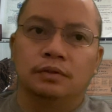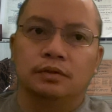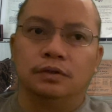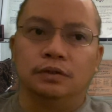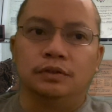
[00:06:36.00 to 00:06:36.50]

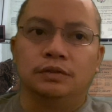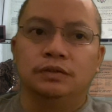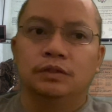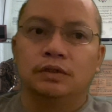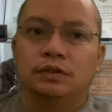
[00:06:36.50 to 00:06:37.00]
because
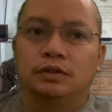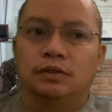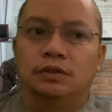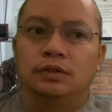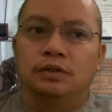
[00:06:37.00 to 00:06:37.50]

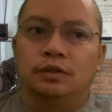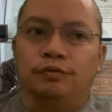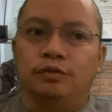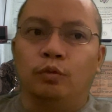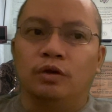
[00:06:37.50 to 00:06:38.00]

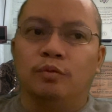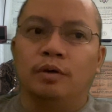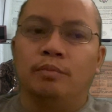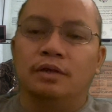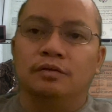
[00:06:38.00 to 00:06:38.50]
if they want to buy
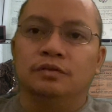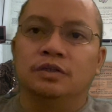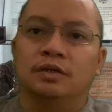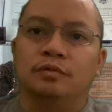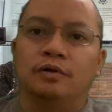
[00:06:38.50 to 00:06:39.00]
back their
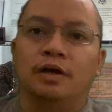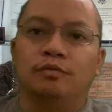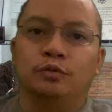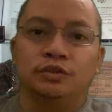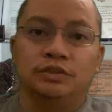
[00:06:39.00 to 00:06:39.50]
time, they'll have
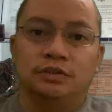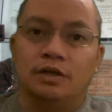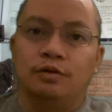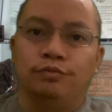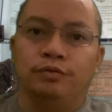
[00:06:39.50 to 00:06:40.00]
to
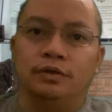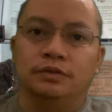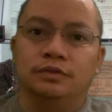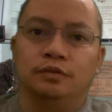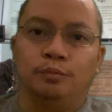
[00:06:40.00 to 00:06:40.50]

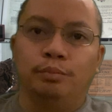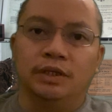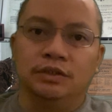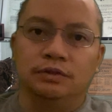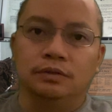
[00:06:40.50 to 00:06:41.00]
sacrifice their
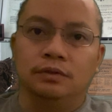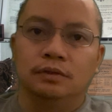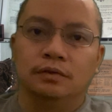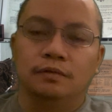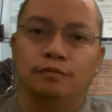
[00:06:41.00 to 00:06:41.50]
pension
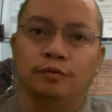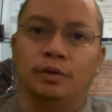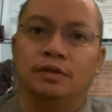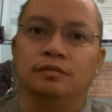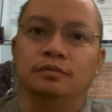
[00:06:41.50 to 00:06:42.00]
from
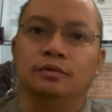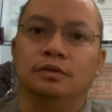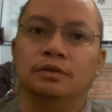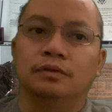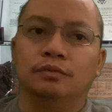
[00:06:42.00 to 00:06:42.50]
active
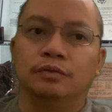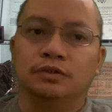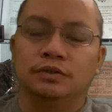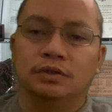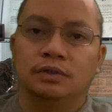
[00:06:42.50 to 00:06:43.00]
duty,
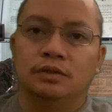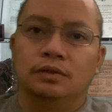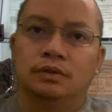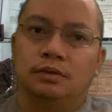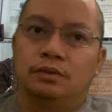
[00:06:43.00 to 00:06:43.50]
which,
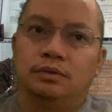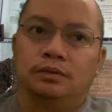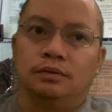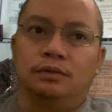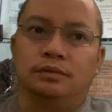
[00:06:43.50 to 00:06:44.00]

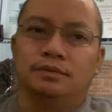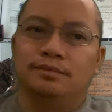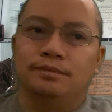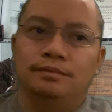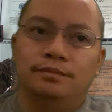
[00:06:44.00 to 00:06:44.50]
you know,
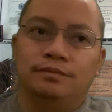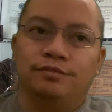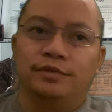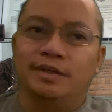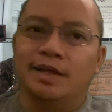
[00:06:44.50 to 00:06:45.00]

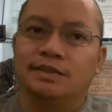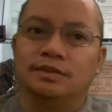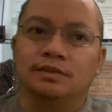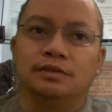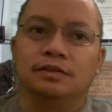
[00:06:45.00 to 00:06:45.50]

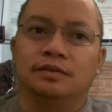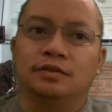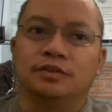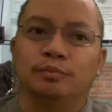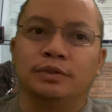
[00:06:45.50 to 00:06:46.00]
financially it
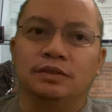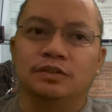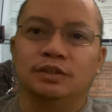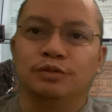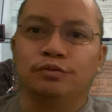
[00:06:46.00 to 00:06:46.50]
doesn't make
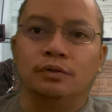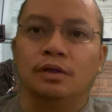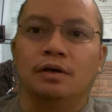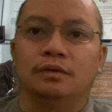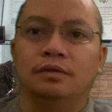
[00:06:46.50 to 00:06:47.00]
sense for a
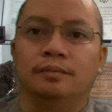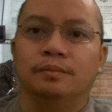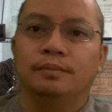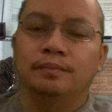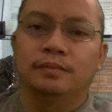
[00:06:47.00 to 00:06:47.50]
lot of them.
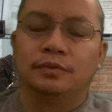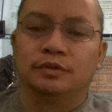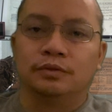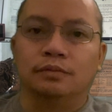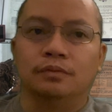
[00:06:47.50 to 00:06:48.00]

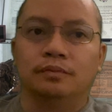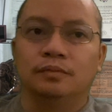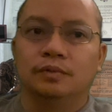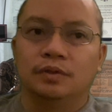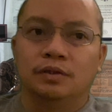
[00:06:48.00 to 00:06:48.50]
So
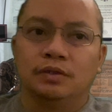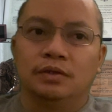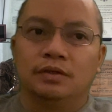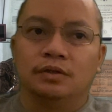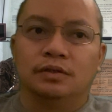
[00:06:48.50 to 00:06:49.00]

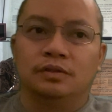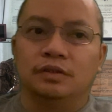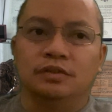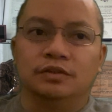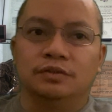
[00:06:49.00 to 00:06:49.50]
they
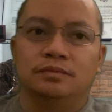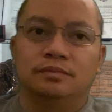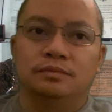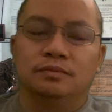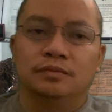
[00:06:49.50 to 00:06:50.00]
just
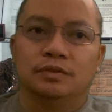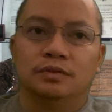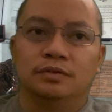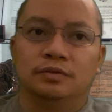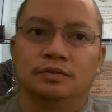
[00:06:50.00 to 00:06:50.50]

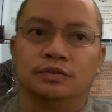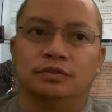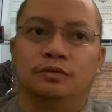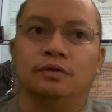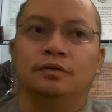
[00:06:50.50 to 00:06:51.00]

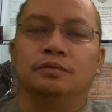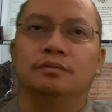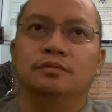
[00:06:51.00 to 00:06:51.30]
start